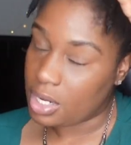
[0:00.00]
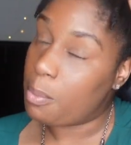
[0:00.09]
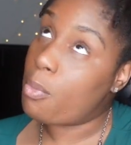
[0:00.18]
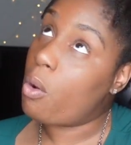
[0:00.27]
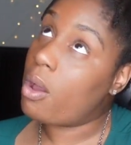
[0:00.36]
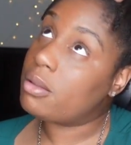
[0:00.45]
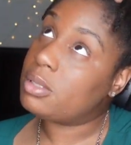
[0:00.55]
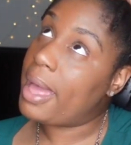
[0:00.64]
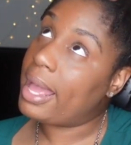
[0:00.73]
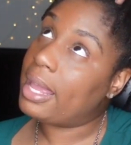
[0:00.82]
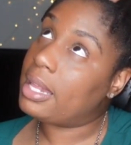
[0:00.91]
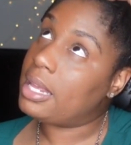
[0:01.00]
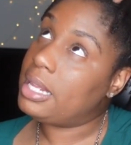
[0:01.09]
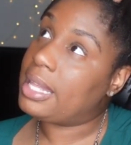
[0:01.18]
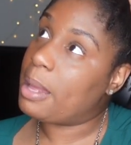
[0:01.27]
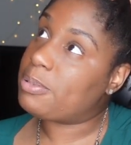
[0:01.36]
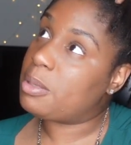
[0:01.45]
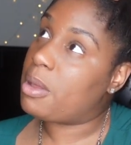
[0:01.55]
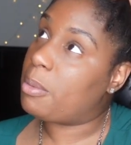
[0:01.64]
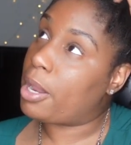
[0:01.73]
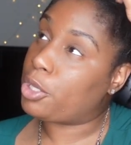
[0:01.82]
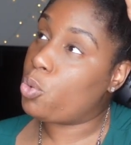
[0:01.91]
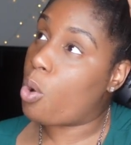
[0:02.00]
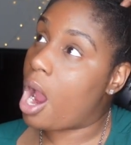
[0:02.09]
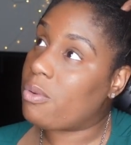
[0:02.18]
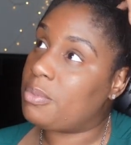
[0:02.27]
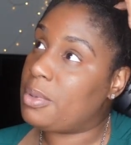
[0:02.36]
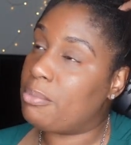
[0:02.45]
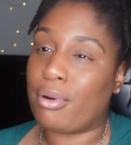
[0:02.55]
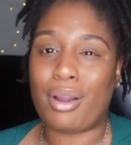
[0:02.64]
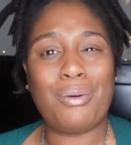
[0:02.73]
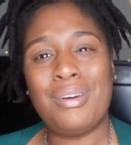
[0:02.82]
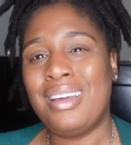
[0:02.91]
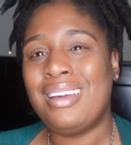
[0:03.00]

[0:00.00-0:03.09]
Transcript: Mo comes back and he daps him up like, you all right with me, bro?